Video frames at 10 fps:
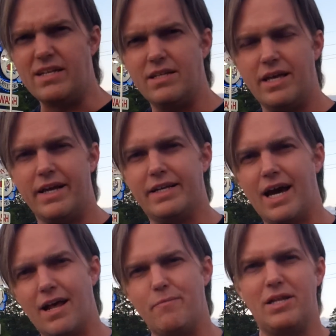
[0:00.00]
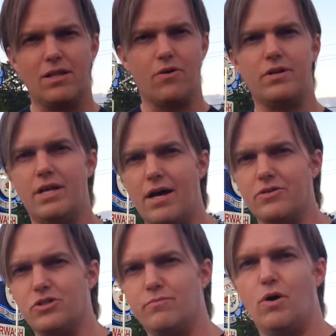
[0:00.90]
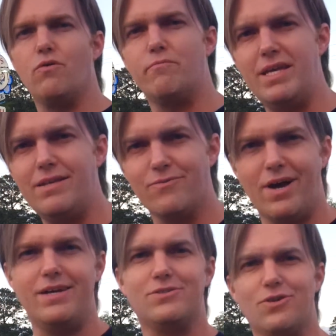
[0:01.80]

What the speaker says: And kind of, I've been learning how to smoke meat, right?